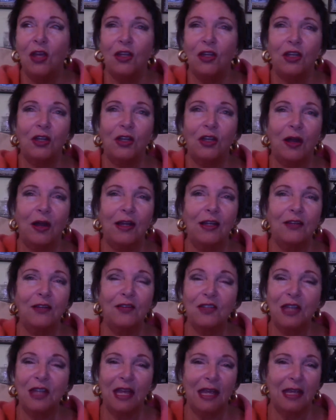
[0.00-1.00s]
you know, I love
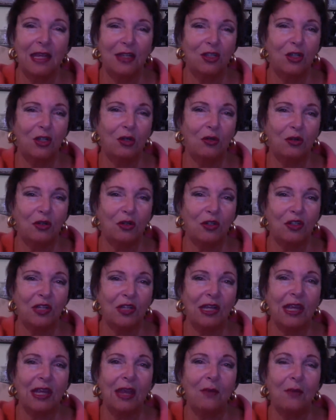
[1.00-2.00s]
to hear children
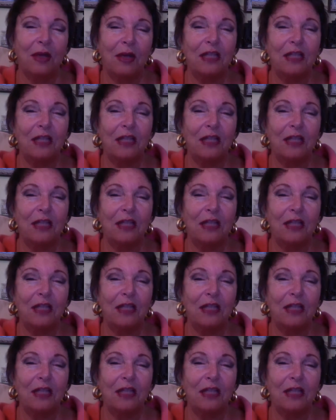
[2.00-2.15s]
singing,